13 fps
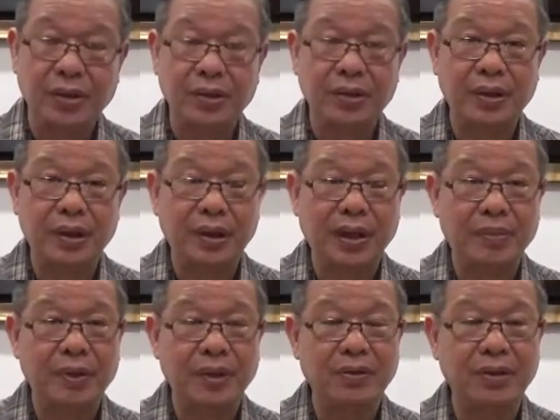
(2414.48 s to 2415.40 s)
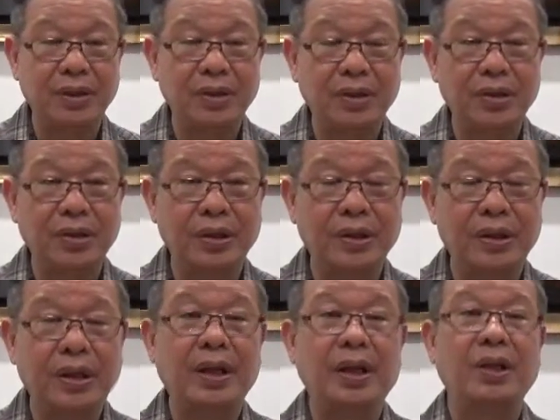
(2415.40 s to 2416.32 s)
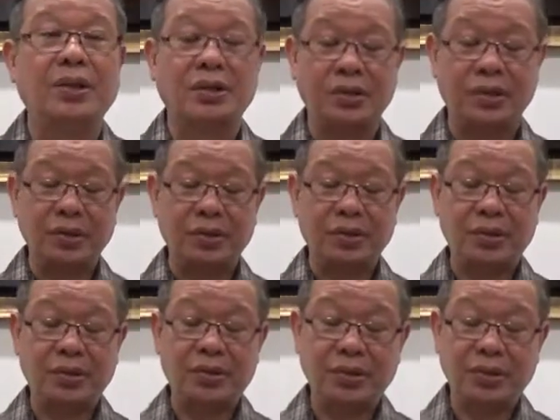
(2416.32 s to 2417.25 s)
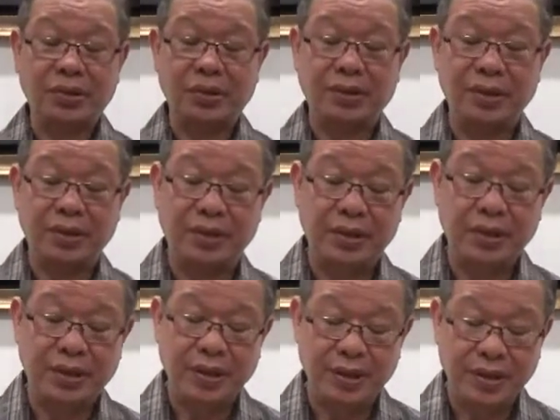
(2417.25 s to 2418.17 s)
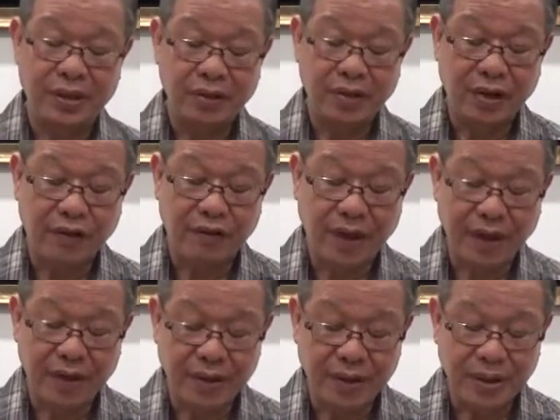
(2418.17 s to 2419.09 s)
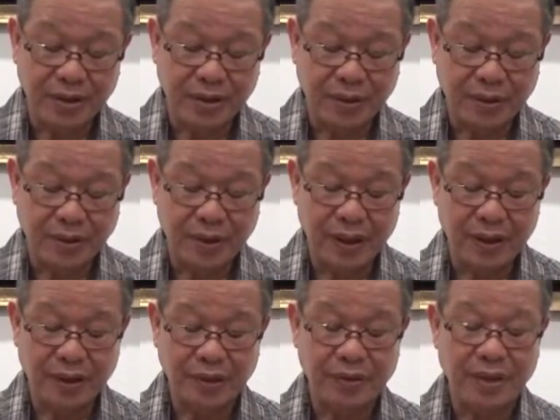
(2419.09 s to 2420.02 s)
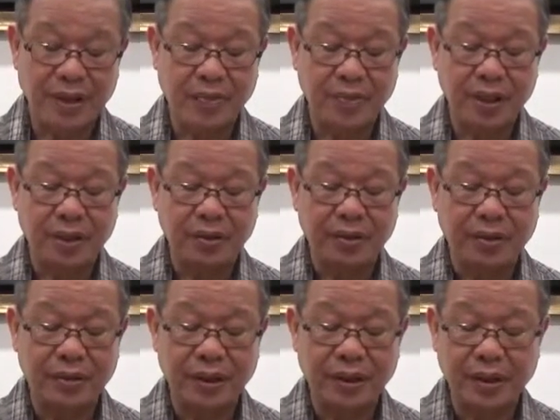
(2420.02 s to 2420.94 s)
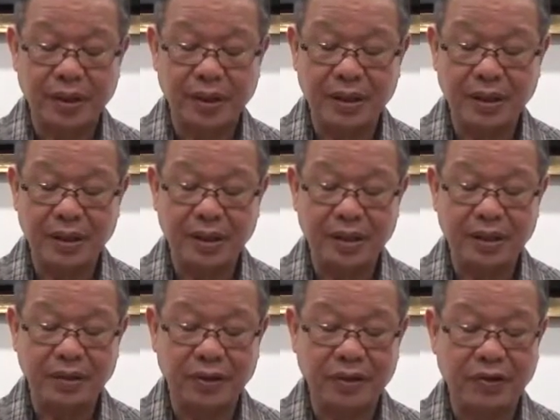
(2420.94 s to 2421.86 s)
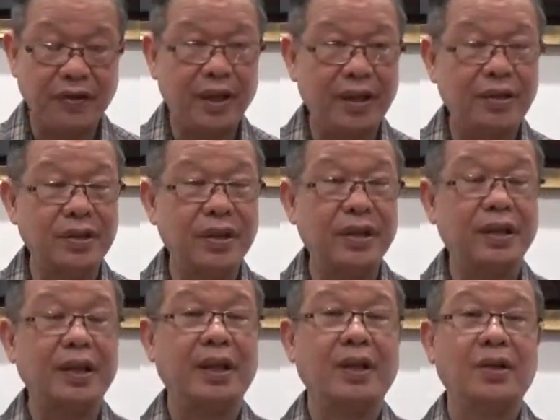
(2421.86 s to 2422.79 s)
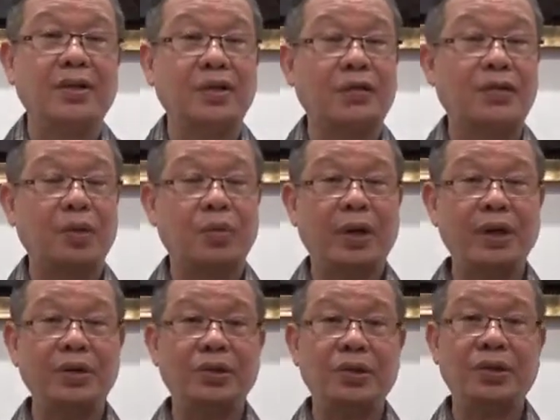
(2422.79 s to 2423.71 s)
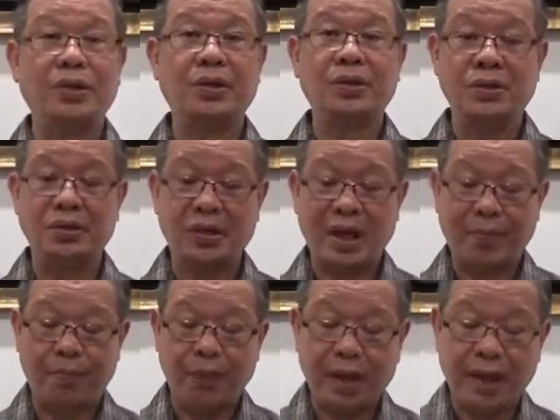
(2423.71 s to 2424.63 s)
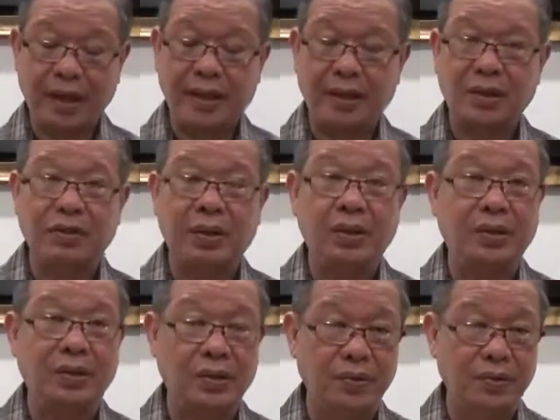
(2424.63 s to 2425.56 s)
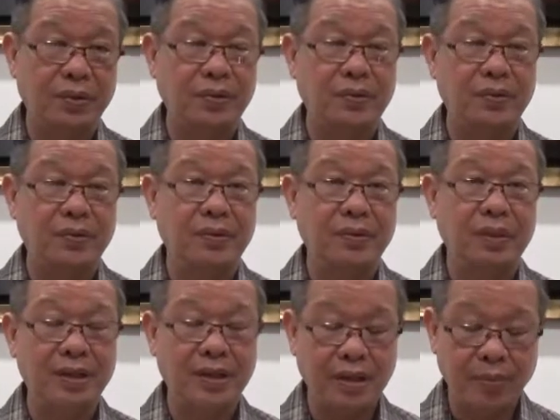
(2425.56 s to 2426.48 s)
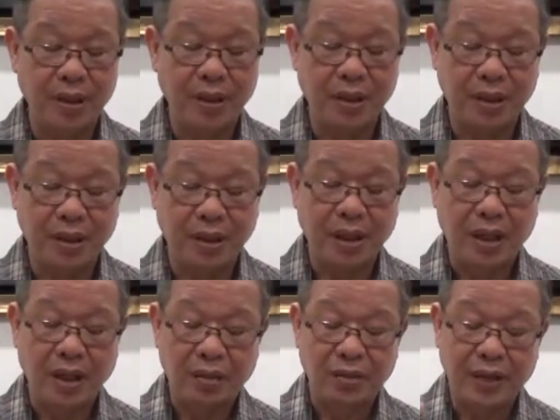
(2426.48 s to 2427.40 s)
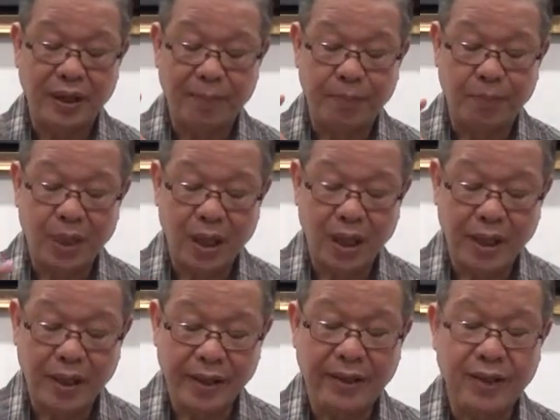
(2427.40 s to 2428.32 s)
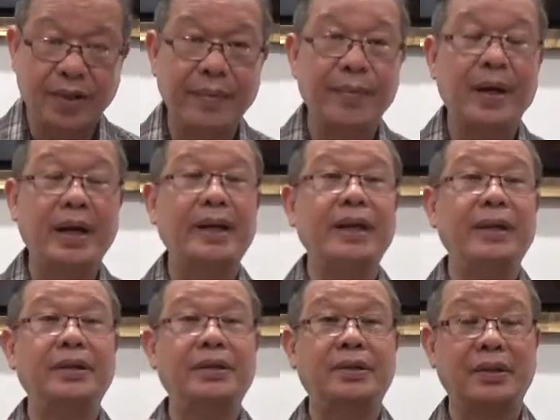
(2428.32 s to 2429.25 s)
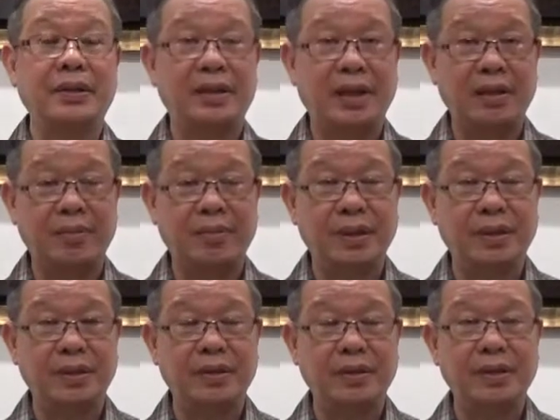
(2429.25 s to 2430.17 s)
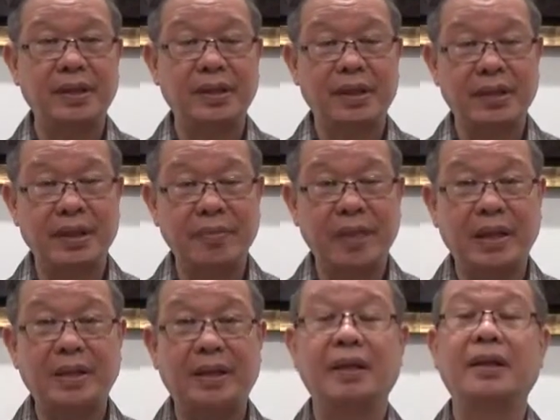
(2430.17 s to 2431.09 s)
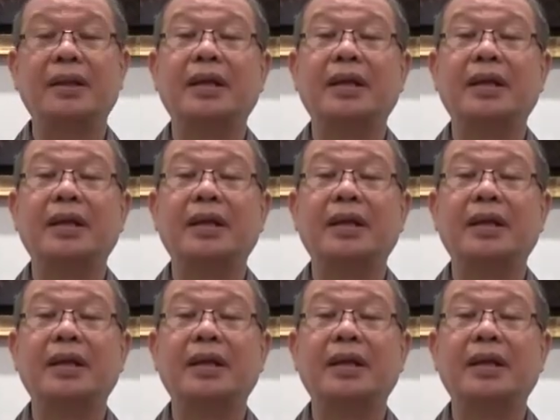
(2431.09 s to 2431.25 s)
to the Dhamma, to the teaching. So you know all these teachings, then you reflect. You say, oh, what does the sutta mean? You read it, and then you reflect on it. So from what you know, you apply to what you don't know. That's the meaning here. You apply your mind to the Dhamma. So this is another method.